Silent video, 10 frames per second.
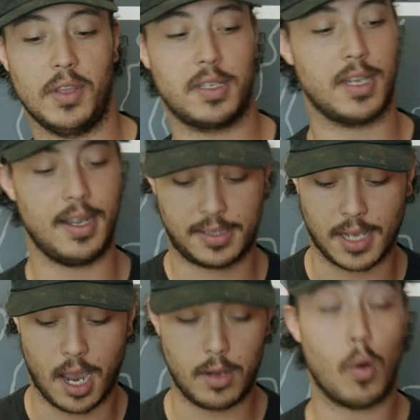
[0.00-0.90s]
the stud
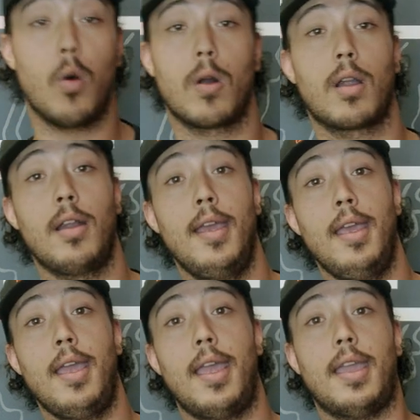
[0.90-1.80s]
side, or
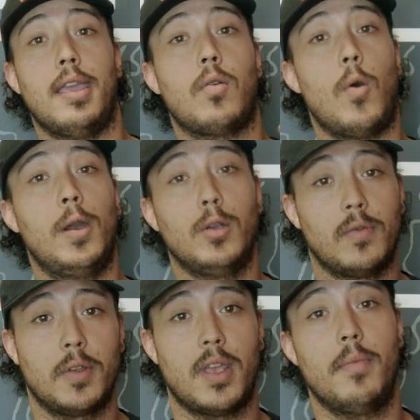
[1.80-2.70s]
a
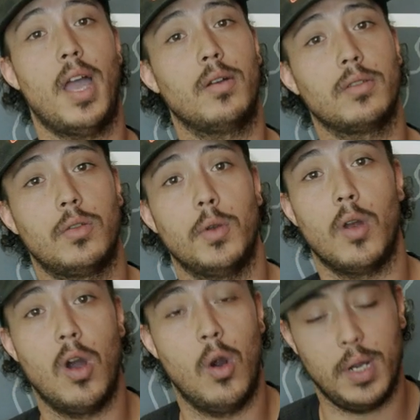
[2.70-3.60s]
coilover that mounts to an
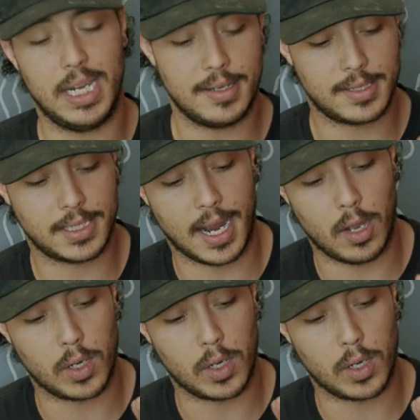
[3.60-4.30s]
OE style